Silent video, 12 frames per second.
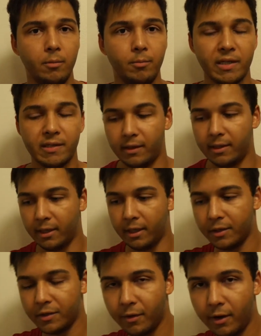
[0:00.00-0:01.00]
basically
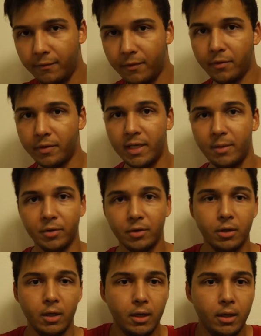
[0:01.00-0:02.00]
digging his grave even
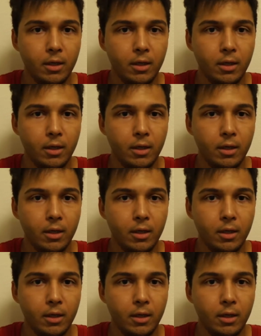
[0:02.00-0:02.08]
deeper.